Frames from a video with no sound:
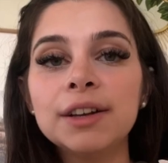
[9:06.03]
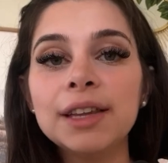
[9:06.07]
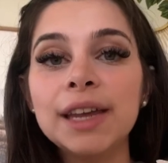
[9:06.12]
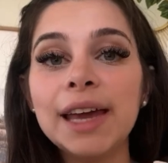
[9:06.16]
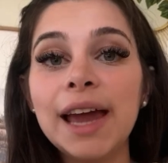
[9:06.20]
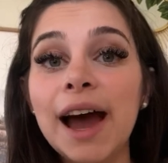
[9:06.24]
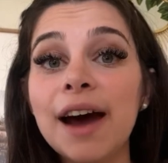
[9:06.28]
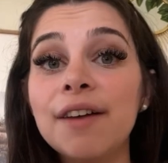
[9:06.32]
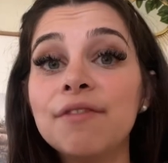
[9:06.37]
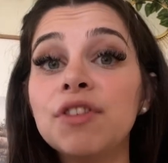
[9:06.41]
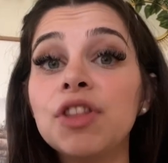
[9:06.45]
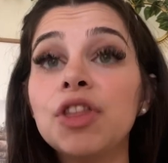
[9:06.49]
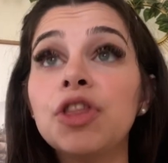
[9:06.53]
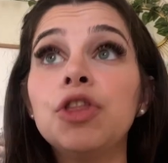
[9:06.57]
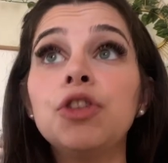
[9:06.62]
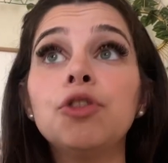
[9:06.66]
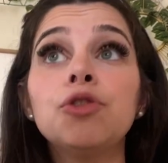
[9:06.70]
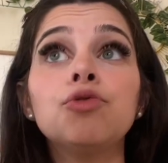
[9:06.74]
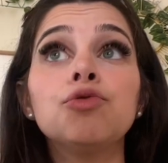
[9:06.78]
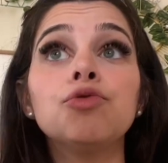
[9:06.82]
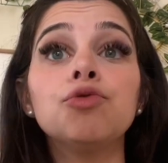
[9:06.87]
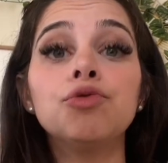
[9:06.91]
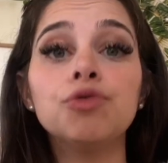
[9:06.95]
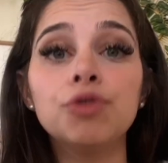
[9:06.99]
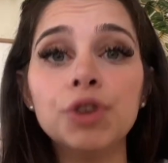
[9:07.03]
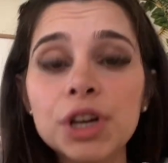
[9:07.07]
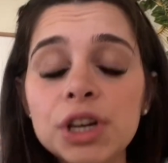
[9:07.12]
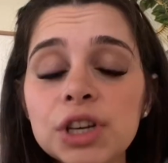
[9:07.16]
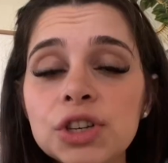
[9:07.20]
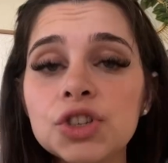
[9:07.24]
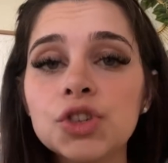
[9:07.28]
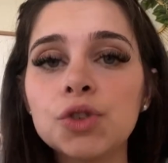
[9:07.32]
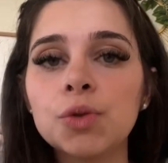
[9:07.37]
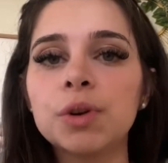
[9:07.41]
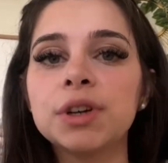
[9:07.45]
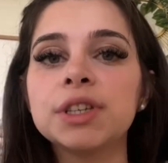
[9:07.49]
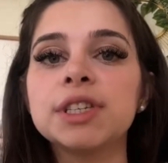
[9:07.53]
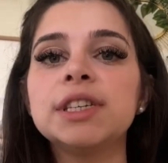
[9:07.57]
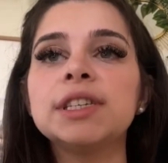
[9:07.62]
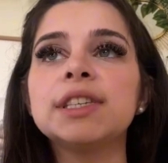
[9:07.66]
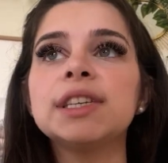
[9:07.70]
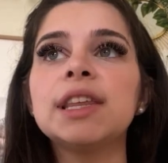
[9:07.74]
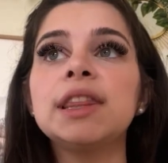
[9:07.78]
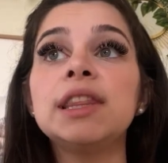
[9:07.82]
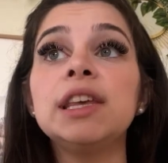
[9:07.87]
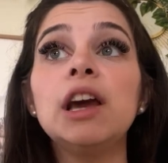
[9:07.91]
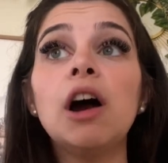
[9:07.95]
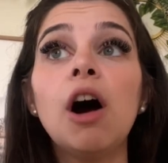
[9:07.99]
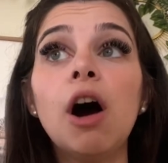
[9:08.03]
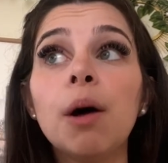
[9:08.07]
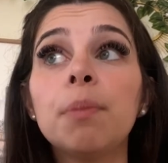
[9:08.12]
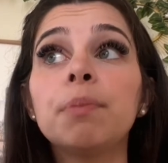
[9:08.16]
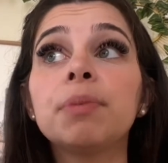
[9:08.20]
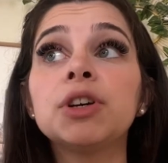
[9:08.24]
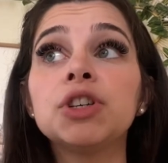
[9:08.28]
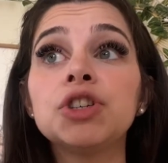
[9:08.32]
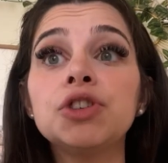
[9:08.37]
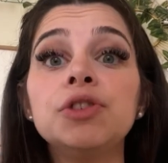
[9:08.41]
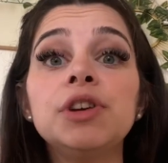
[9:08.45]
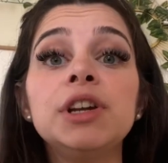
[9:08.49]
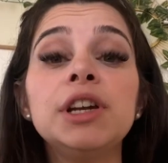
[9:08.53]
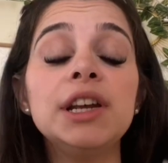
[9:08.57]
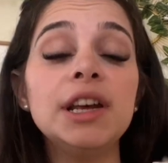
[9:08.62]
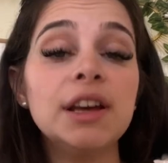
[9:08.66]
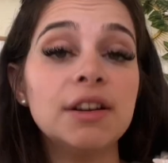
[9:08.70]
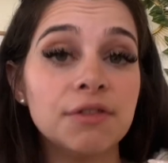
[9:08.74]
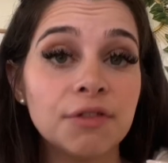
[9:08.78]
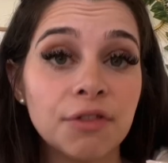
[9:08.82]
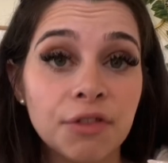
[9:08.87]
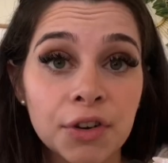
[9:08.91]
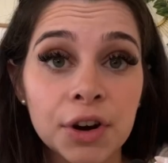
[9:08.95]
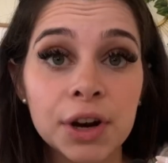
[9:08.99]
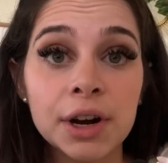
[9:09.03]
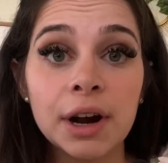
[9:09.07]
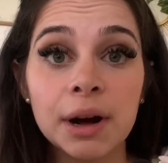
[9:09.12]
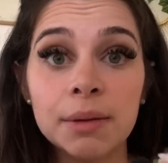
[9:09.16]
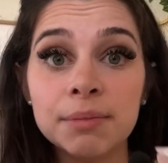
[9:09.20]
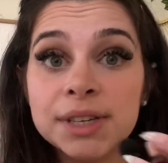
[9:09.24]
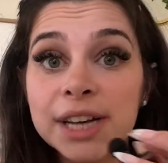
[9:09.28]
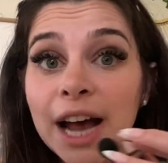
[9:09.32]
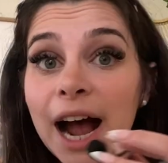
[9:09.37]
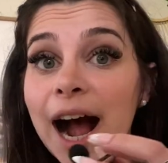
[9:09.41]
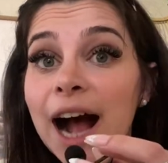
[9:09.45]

have the resources and the opportunity and freedom to